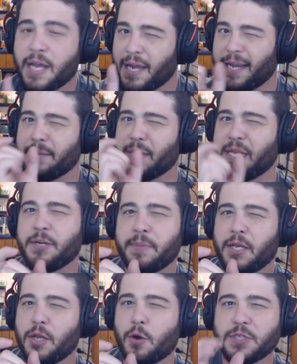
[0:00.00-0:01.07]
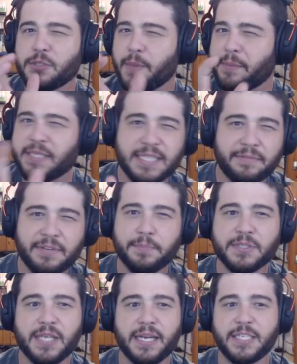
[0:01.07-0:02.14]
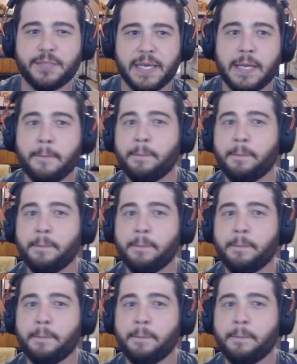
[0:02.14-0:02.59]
get him a little bit lower to maybe 70% HP,